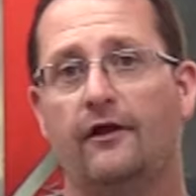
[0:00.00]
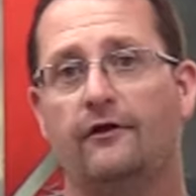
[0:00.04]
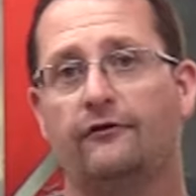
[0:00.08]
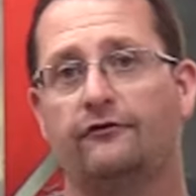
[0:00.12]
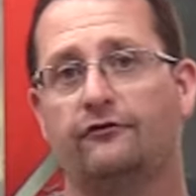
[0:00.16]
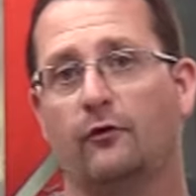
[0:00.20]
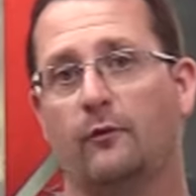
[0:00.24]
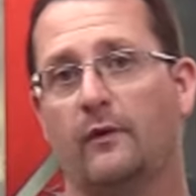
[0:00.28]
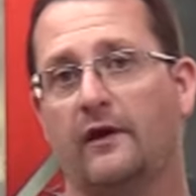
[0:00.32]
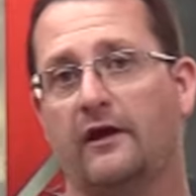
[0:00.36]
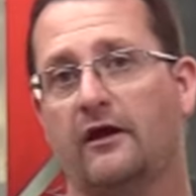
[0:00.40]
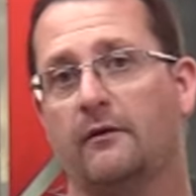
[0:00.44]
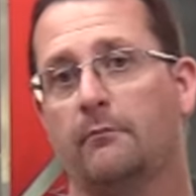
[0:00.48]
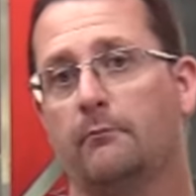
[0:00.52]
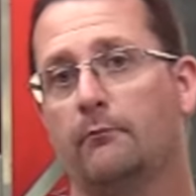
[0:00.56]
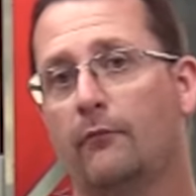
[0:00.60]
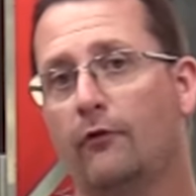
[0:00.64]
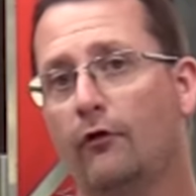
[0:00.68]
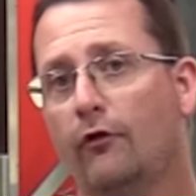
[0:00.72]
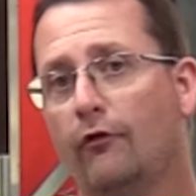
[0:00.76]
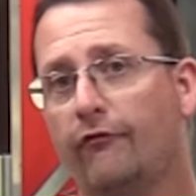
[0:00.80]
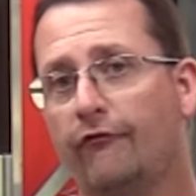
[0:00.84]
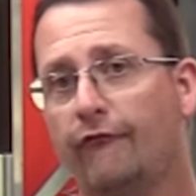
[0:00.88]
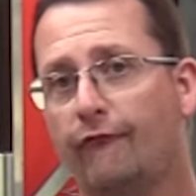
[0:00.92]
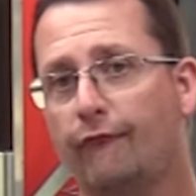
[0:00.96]
so we can
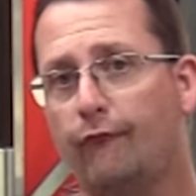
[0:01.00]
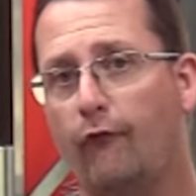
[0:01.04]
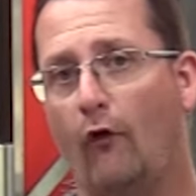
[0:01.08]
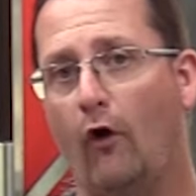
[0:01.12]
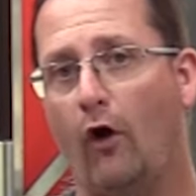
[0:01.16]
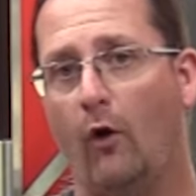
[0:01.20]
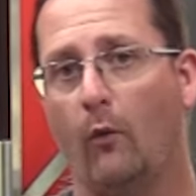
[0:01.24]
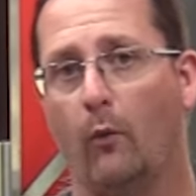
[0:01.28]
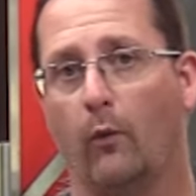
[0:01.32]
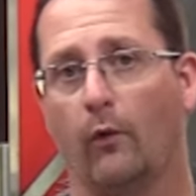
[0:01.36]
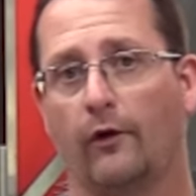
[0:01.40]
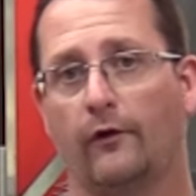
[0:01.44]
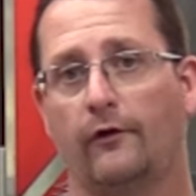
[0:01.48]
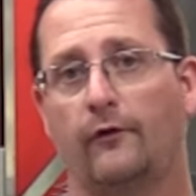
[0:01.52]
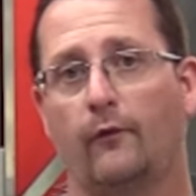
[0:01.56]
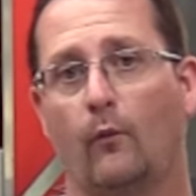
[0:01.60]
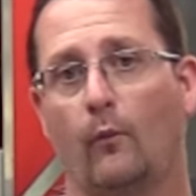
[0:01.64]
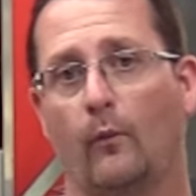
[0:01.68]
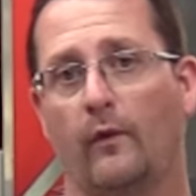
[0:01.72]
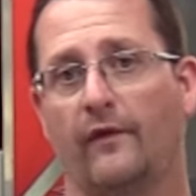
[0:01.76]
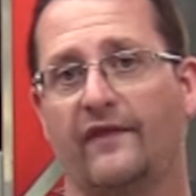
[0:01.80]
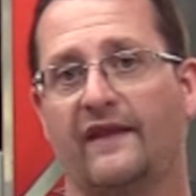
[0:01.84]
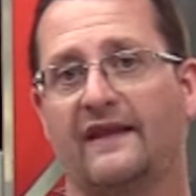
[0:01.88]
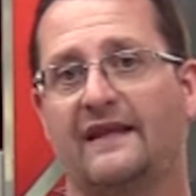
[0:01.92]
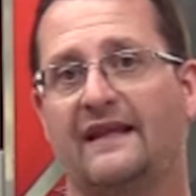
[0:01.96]
move
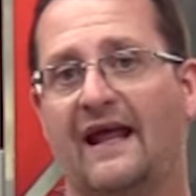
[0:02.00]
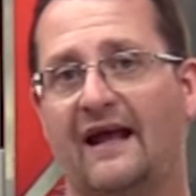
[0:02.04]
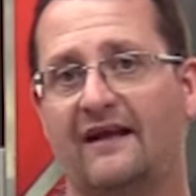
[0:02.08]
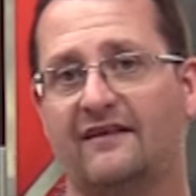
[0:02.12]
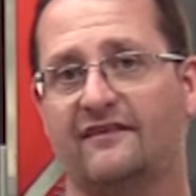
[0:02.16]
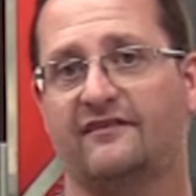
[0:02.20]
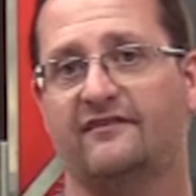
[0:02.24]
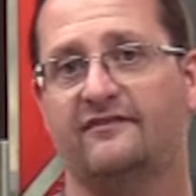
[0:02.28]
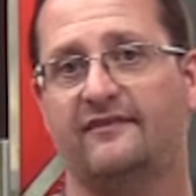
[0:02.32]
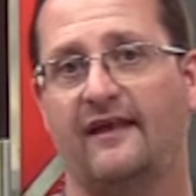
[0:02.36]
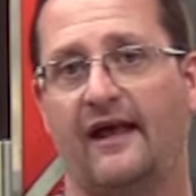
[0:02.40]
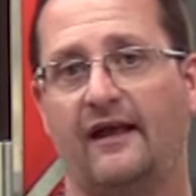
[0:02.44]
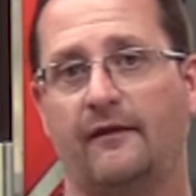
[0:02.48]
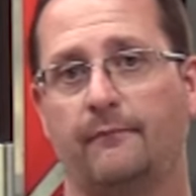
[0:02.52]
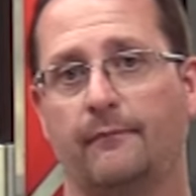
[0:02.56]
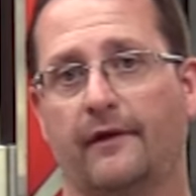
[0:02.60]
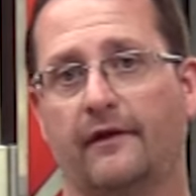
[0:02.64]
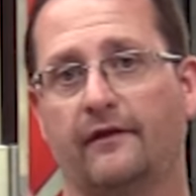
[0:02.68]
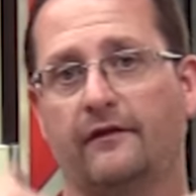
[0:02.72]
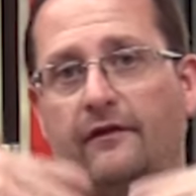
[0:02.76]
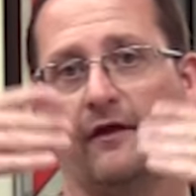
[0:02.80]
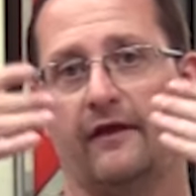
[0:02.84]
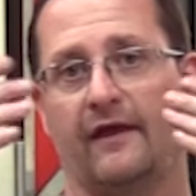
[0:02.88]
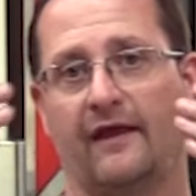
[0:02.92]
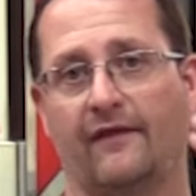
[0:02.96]
forward with the next
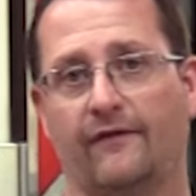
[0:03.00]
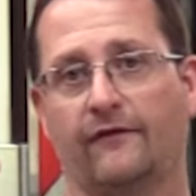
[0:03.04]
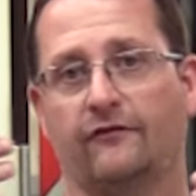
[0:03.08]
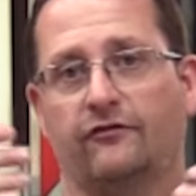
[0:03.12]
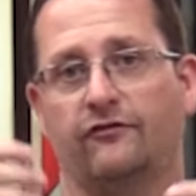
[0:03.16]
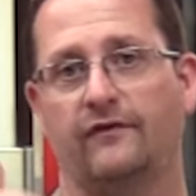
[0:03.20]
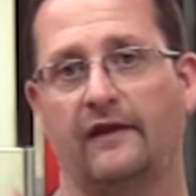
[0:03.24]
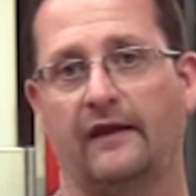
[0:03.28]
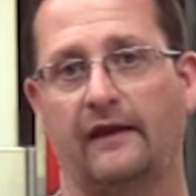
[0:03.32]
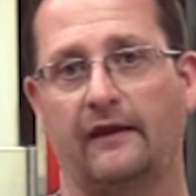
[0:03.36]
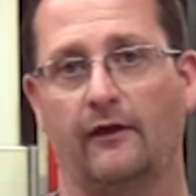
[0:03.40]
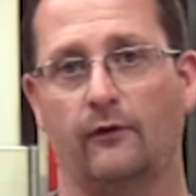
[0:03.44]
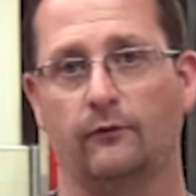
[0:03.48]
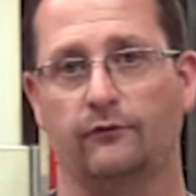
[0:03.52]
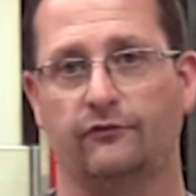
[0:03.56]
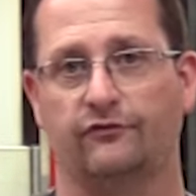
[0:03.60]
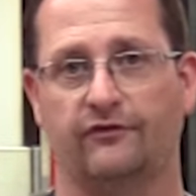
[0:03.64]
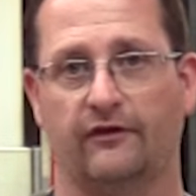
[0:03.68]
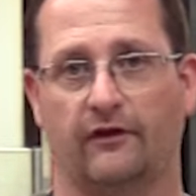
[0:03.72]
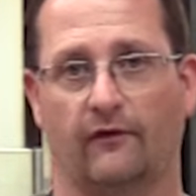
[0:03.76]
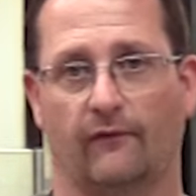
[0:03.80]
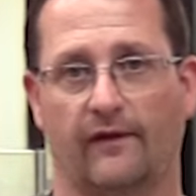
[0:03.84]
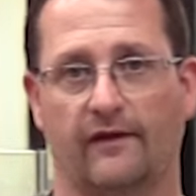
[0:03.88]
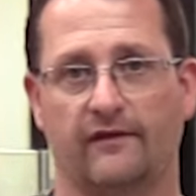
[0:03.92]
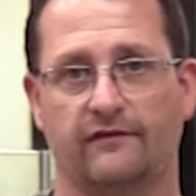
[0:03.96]
segment in this video
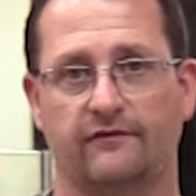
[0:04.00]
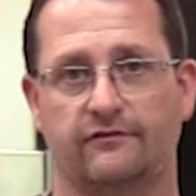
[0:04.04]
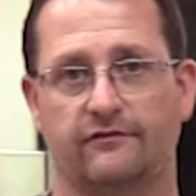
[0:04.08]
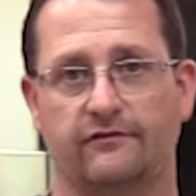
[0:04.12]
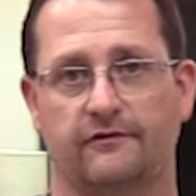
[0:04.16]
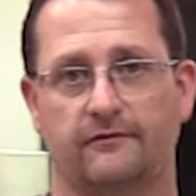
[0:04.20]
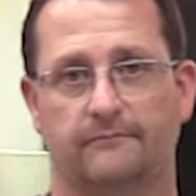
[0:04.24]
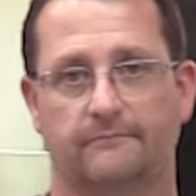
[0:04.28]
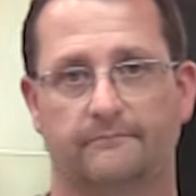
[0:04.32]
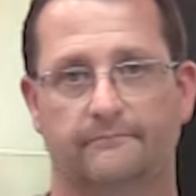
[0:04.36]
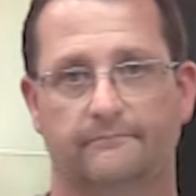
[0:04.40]
series.